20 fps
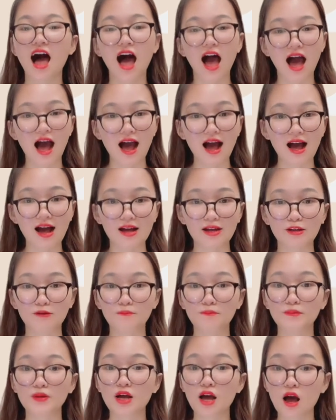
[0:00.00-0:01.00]
I'm
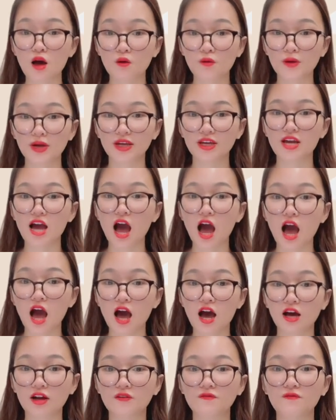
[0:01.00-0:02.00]
going
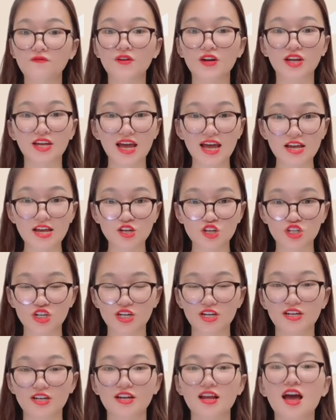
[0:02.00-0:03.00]
on vacation
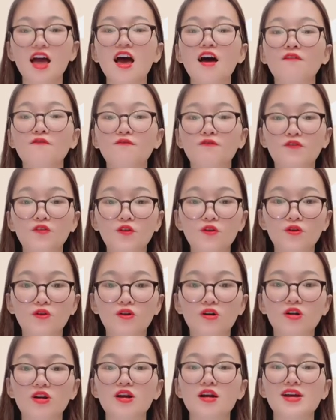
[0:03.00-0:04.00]

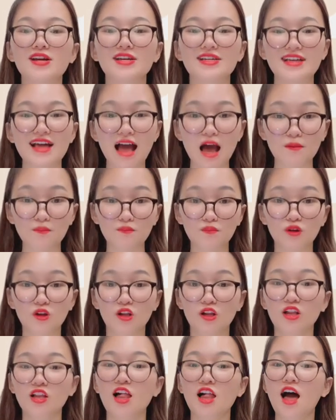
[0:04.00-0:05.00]
for a
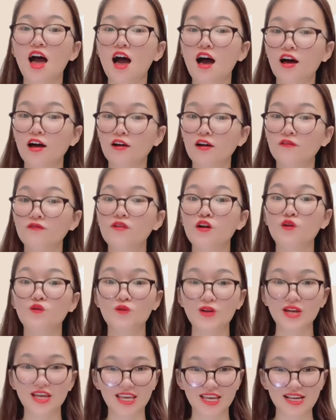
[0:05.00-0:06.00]
couple of
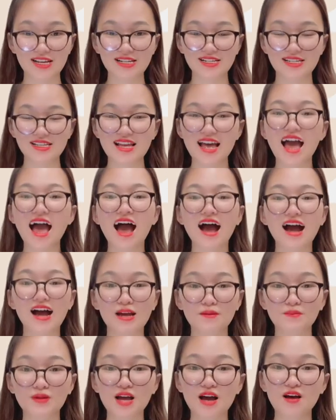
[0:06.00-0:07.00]
weeks. I'm
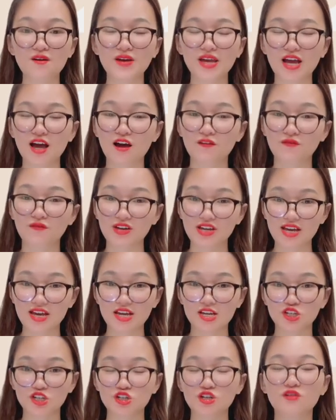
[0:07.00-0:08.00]
going on
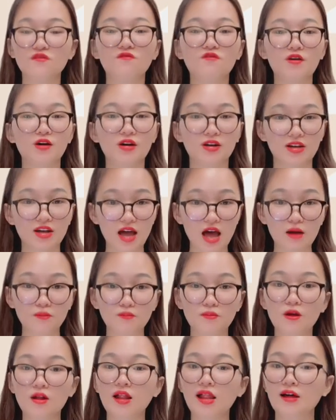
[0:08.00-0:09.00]
vacation for a
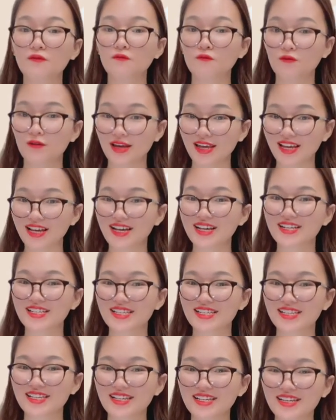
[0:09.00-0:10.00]
couple of weeks.